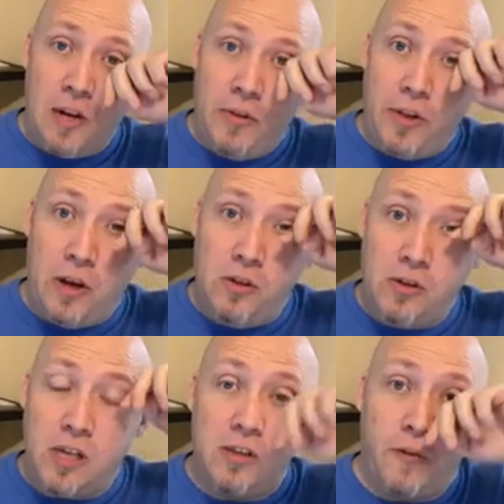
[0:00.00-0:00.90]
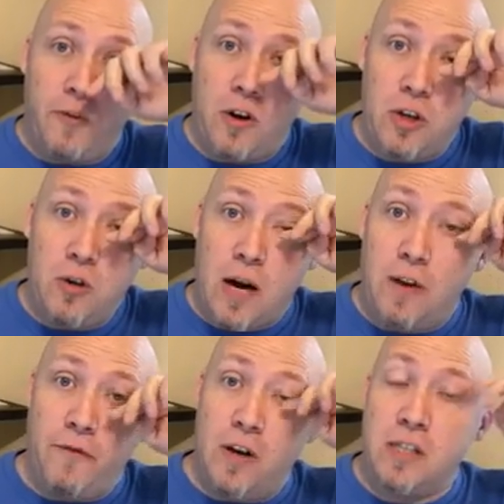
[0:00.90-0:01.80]
on those. Those are for you, our
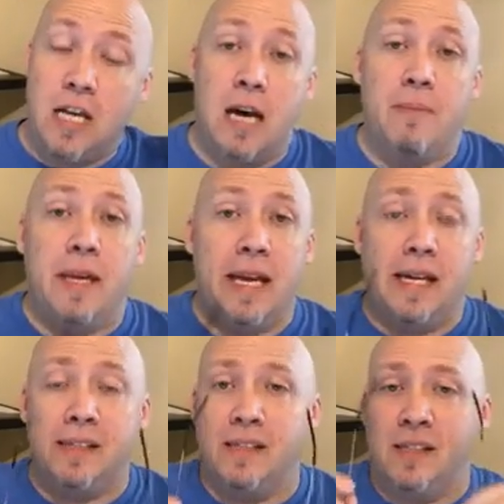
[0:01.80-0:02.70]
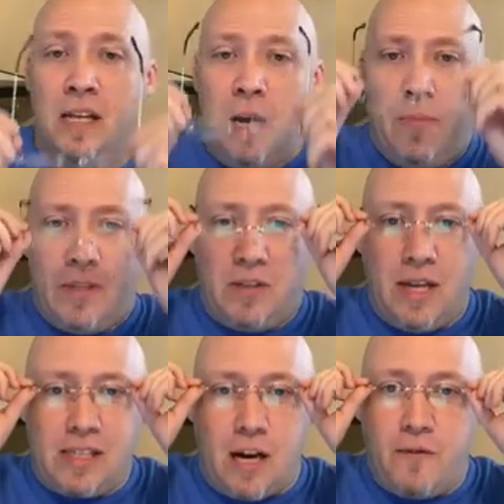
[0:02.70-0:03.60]
first time guests. So
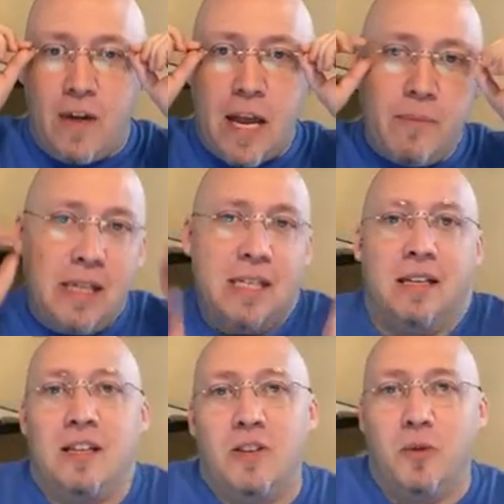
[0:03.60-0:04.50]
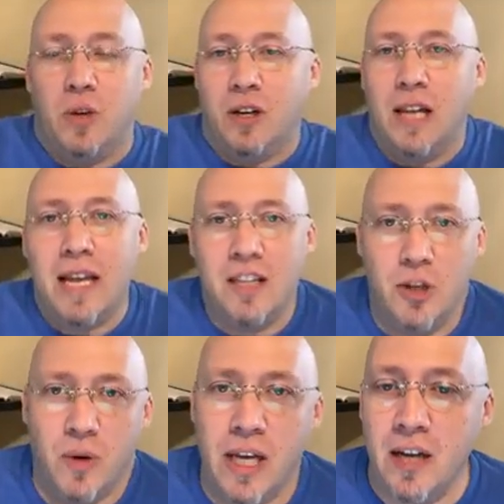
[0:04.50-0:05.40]
that's our family telling you that we're glad that
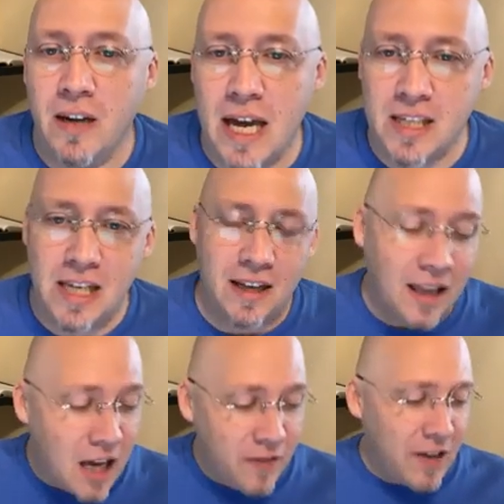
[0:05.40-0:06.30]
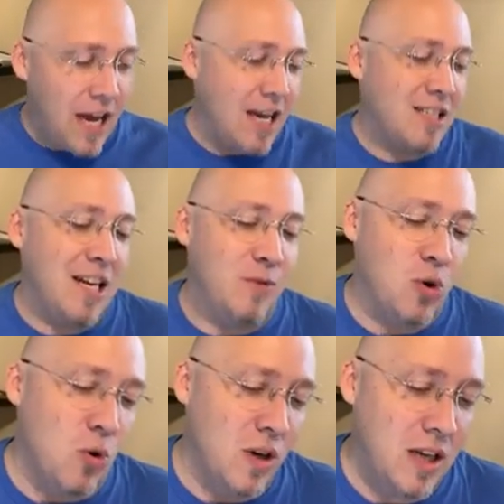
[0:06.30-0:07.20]
you were here. Hashtag live, hashtag
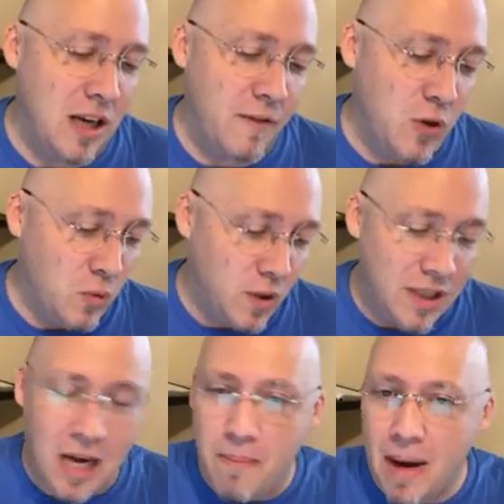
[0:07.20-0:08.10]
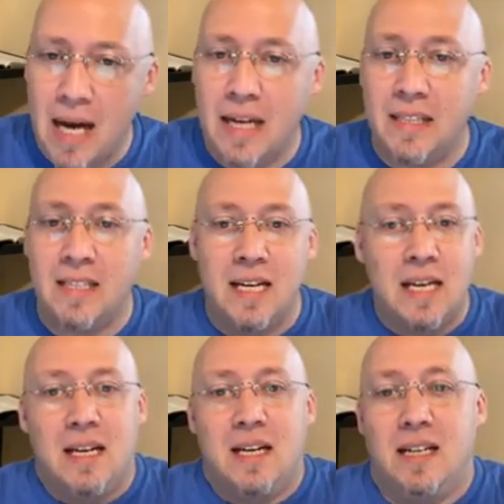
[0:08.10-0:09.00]
recorded. And if you would not mind,
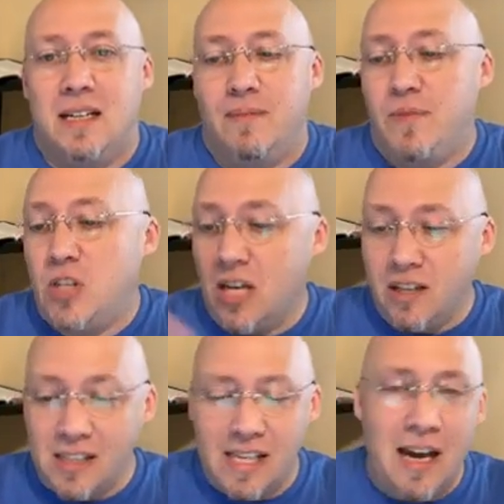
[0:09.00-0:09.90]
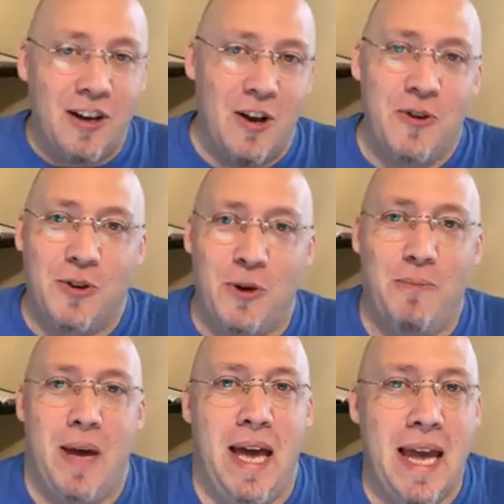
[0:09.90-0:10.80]
uh, share this out on your
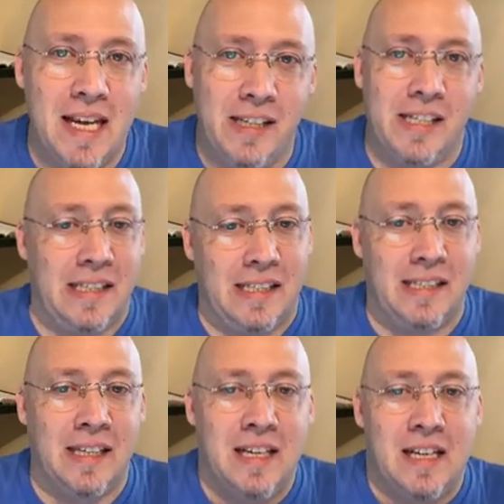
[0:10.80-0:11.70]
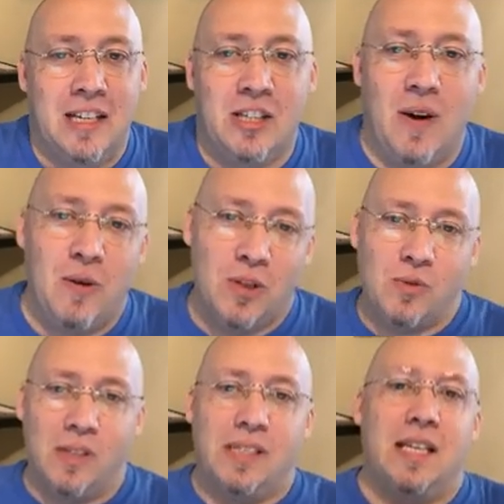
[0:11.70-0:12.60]
pages. So I just
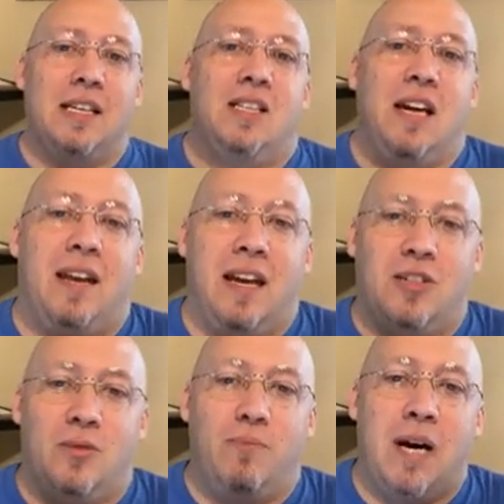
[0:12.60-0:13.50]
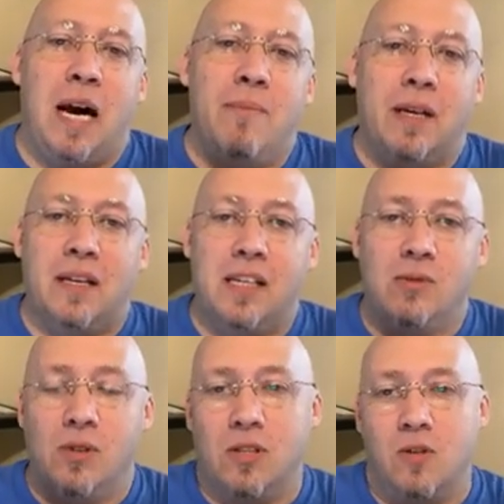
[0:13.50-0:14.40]
want to say a shout out to Bob
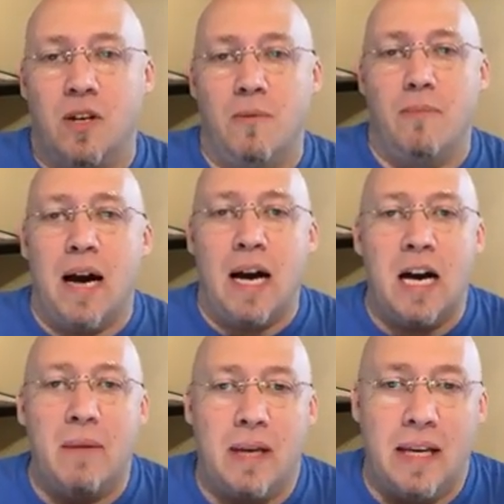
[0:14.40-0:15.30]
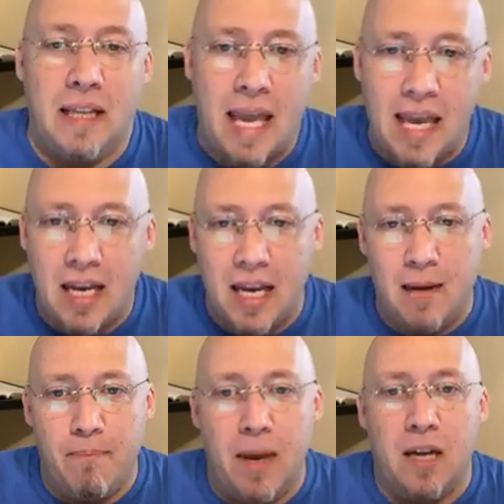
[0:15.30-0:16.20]
McNeese. What's going on, Bob and Lana
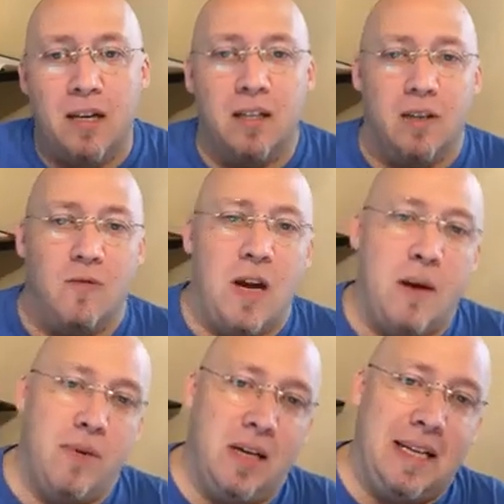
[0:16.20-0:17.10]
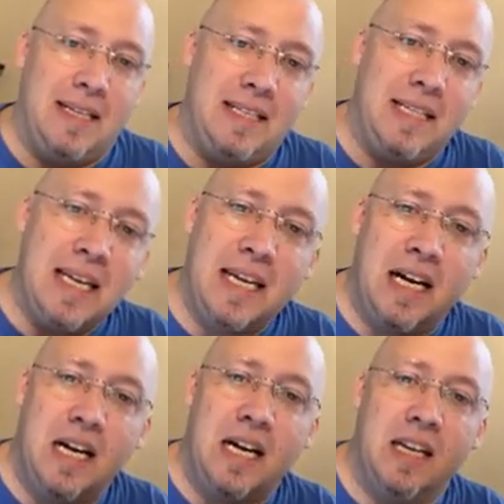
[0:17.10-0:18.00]
and Mel and Robert and
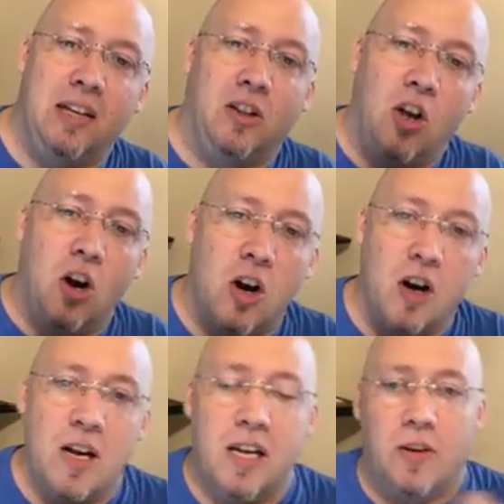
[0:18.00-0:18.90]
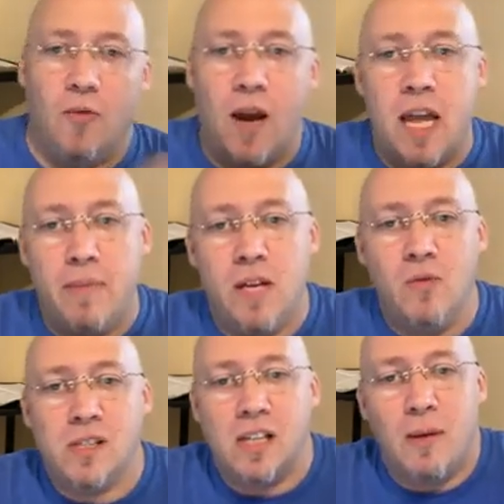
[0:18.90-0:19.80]
Dion and Laurie and Raymond?
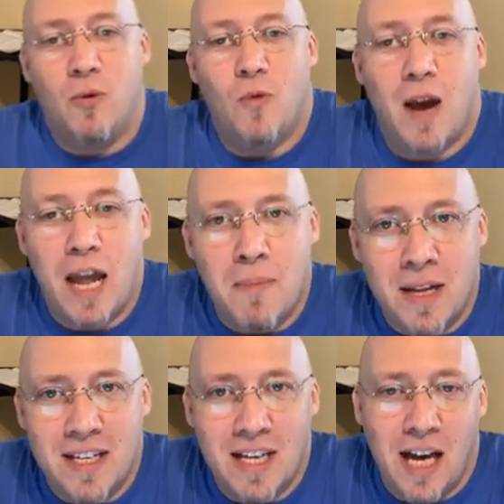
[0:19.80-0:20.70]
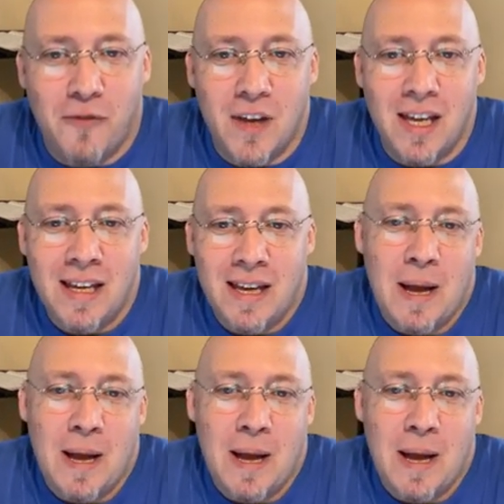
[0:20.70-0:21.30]
What's up, Raymond Duffy?